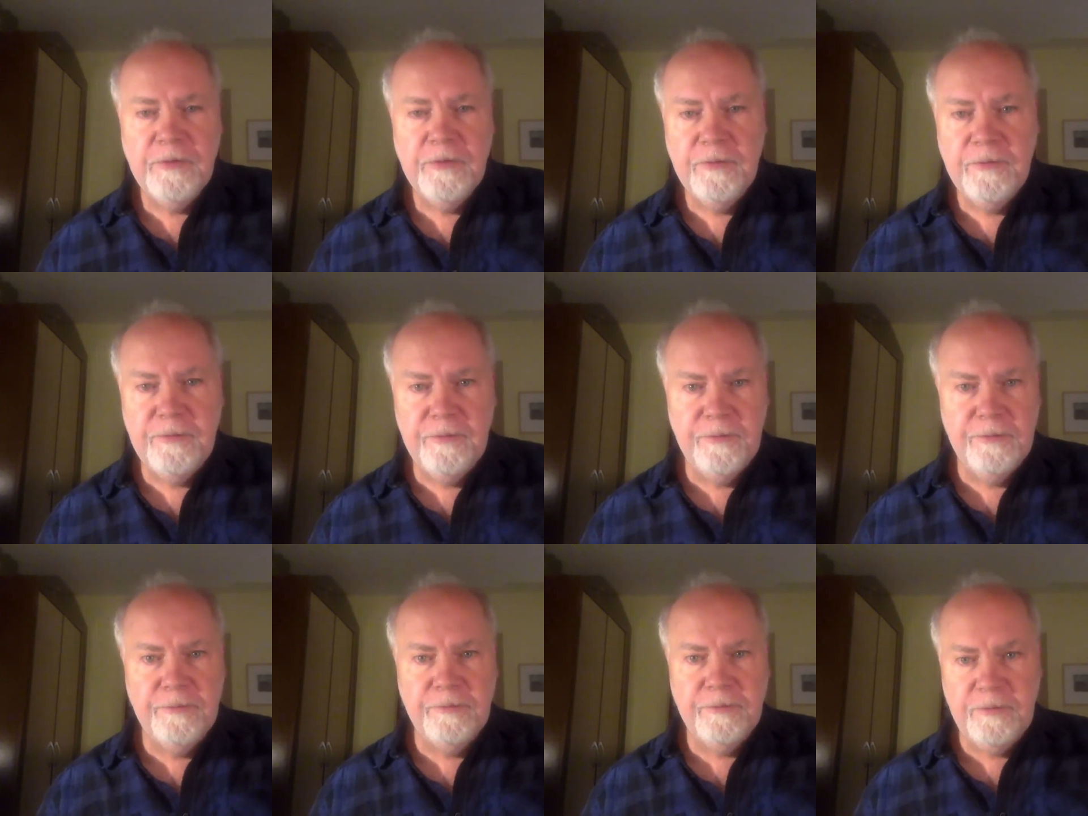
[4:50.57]

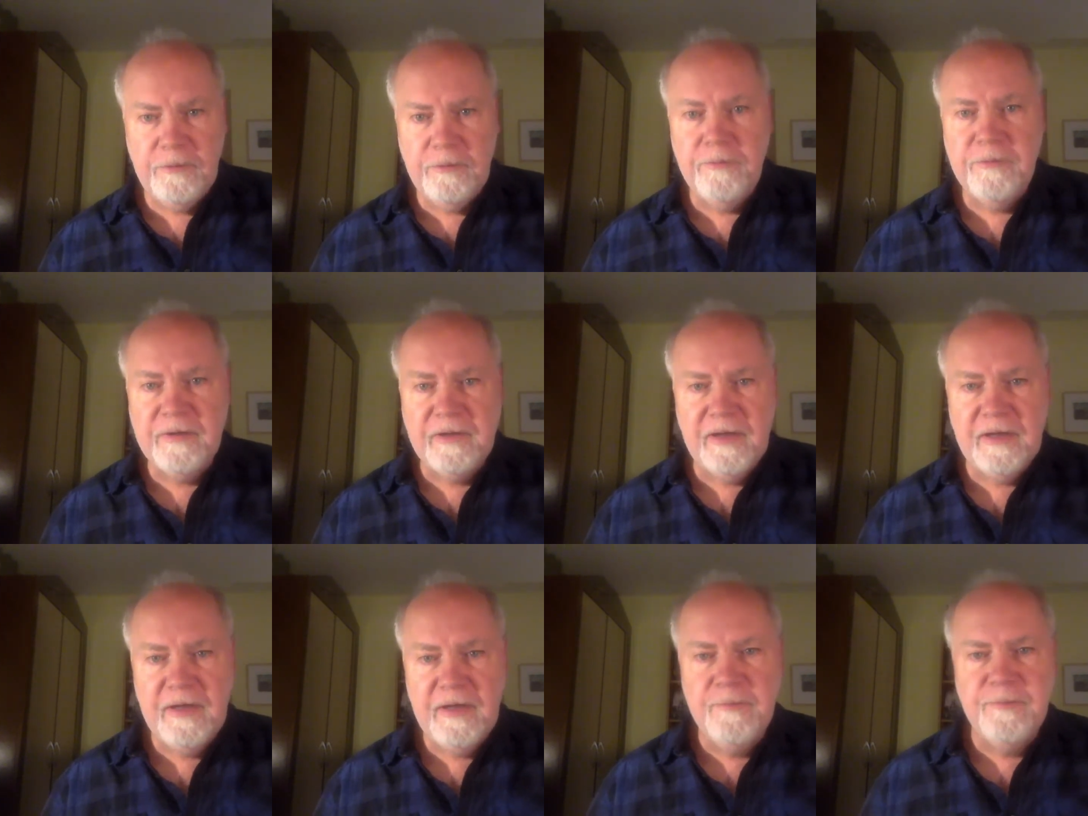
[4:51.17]
who
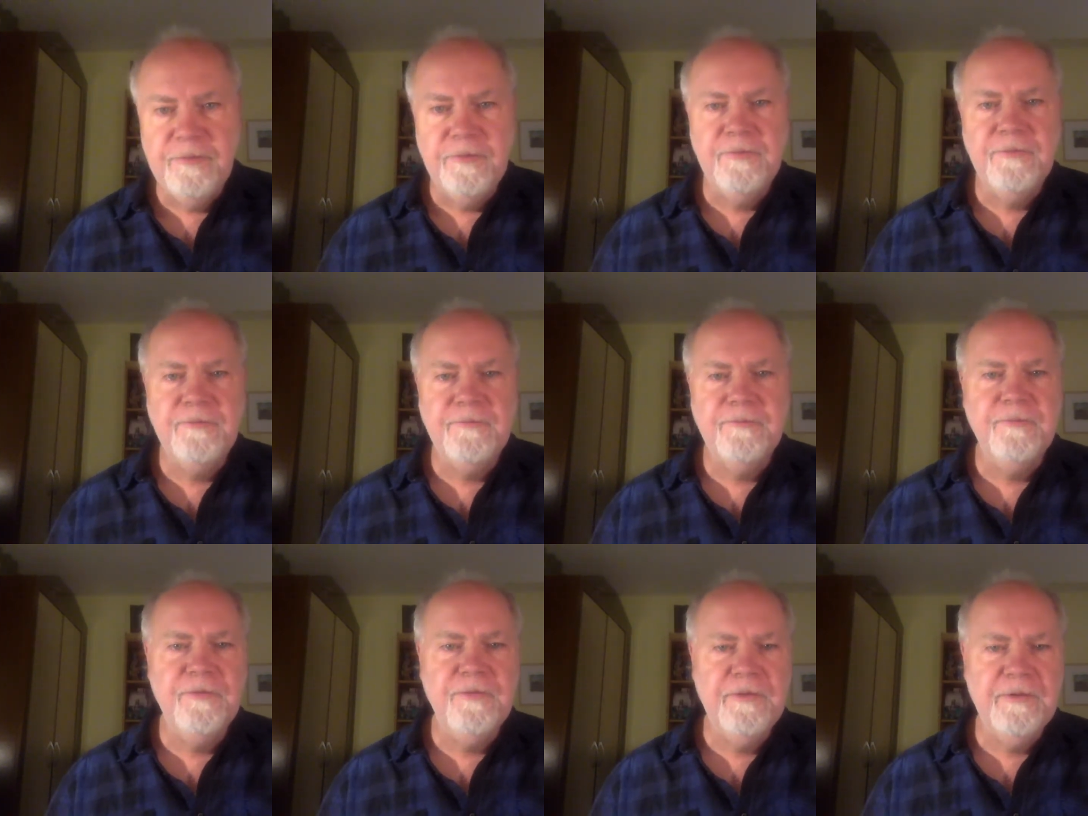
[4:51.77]
used Hebrew
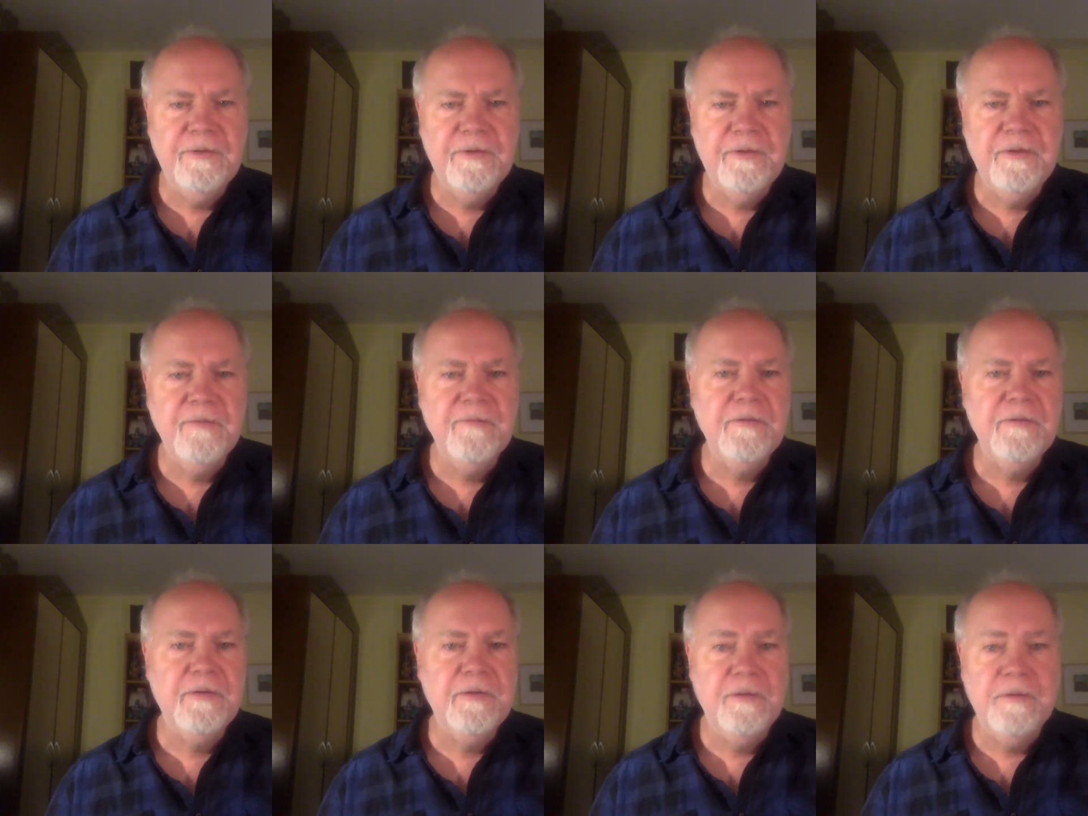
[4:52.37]
for their
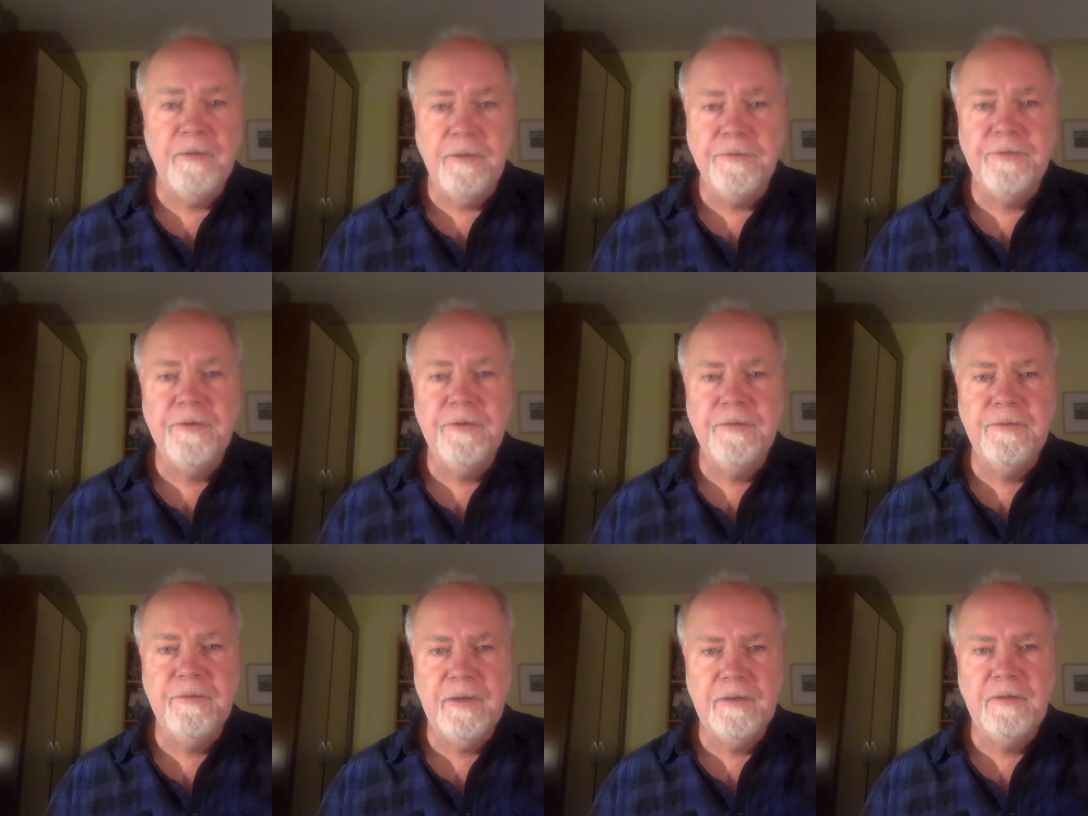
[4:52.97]
services,
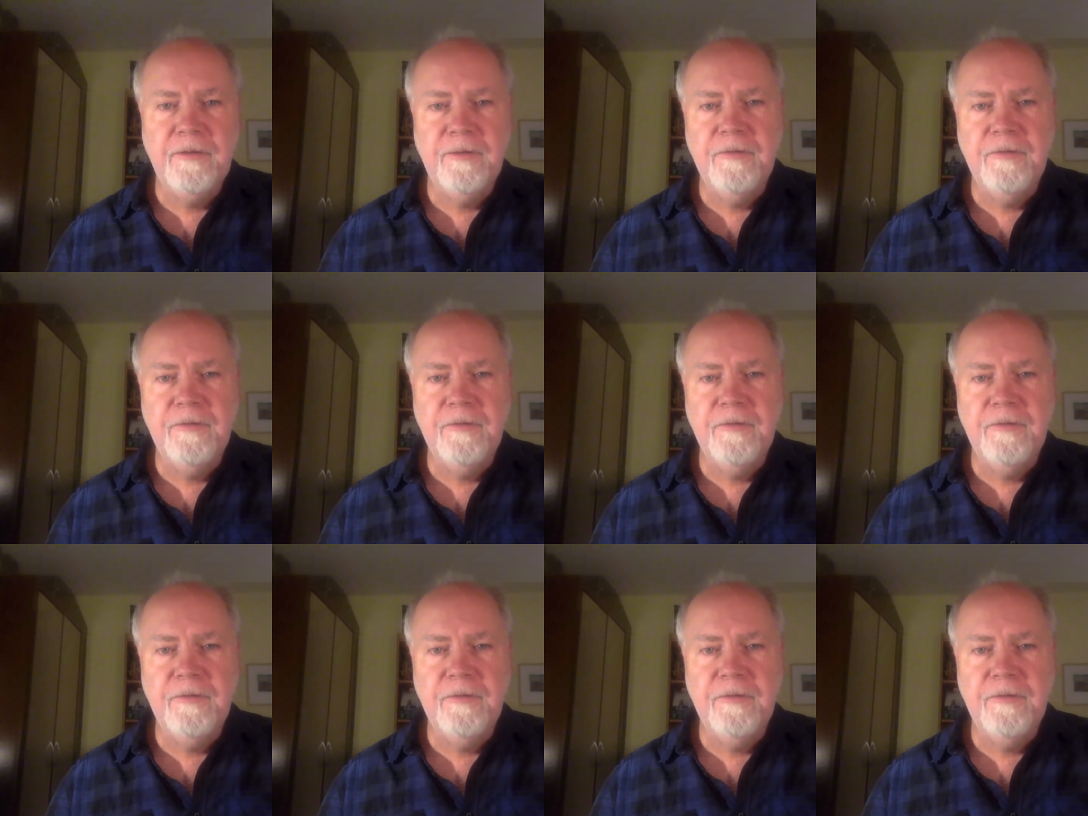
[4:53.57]
although